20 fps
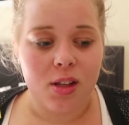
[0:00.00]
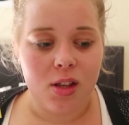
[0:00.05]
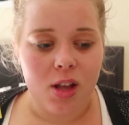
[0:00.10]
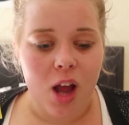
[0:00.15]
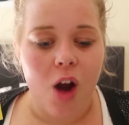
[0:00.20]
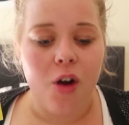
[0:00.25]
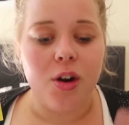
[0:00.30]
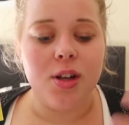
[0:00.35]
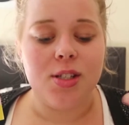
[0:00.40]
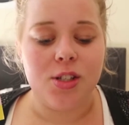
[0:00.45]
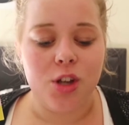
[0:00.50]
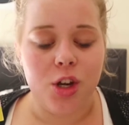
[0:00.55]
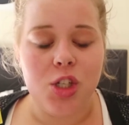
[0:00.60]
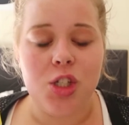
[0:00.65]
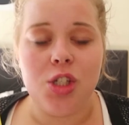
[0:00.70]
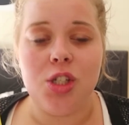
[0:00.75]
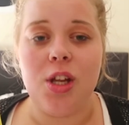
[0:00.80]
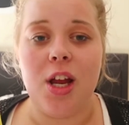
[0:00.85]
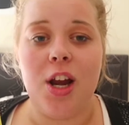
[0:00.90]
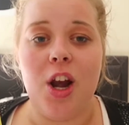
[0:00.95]
current
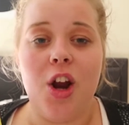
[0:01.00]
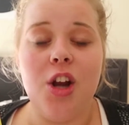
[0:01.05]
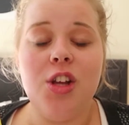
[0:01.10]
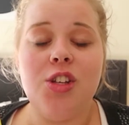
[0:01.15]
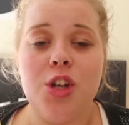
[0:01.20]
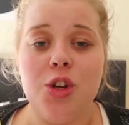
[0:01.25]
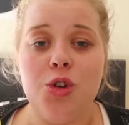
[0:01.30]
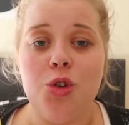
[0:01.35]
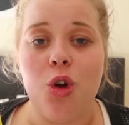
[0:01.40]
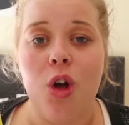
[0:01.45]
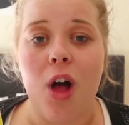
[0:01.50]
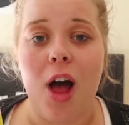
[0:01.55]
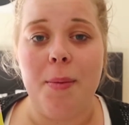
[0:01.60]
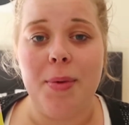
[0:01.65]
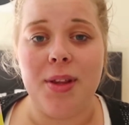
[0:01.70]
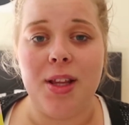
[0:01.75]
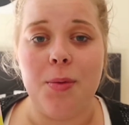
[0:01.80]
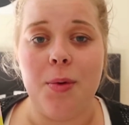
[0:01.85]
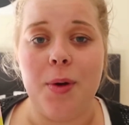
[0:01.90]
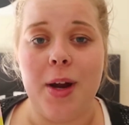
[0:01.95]
social
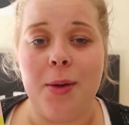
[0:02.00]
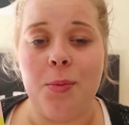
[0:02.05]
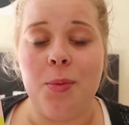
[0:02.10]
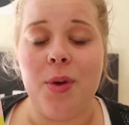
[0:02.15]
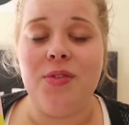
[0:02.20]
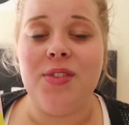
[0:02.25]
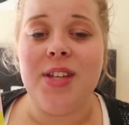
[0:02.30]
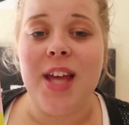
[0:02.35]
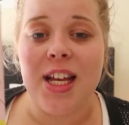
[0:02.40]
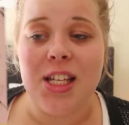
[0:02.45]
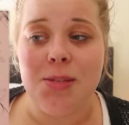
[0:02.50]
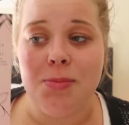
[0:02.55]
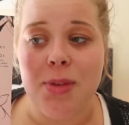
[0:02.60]
climate that we're in with text